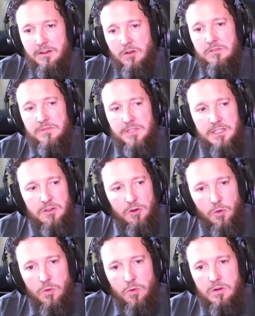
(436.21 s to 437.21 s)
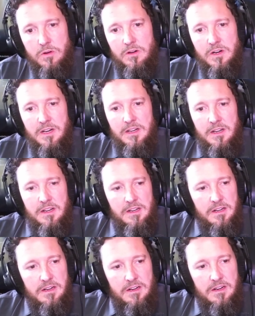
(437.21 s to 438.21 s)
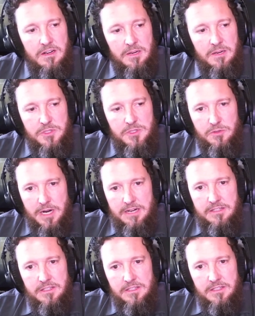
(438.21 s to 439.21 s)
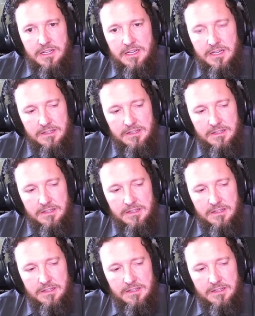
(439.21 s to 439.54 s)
all of the core abstracted